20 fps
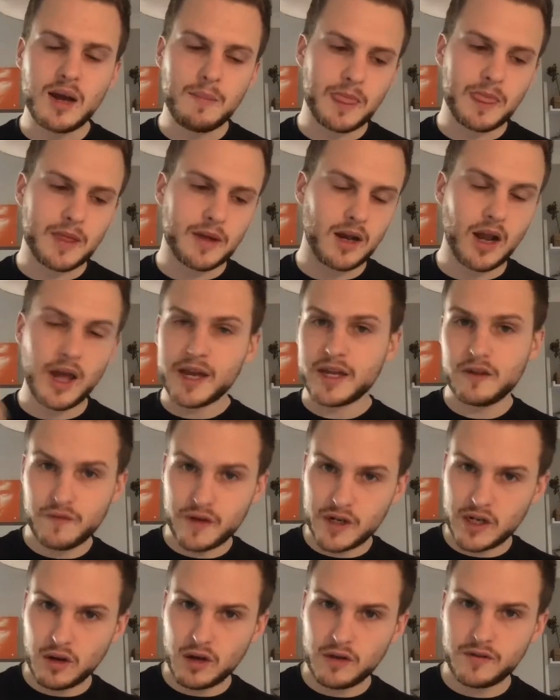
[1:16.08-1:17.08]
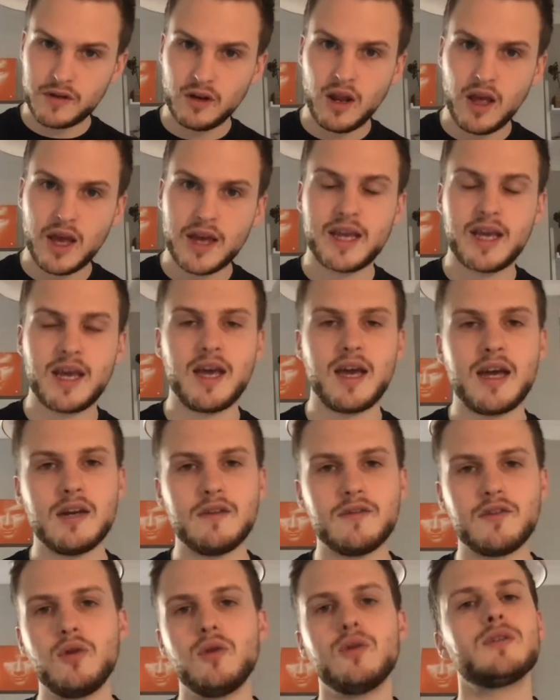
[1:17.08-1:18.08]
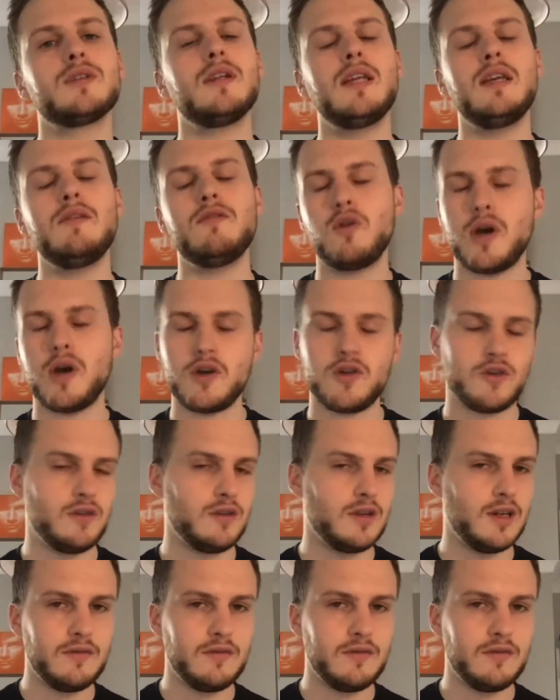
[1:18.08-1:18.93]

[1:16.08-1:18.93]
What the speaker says: Like the video if you like it, and of course leave questions,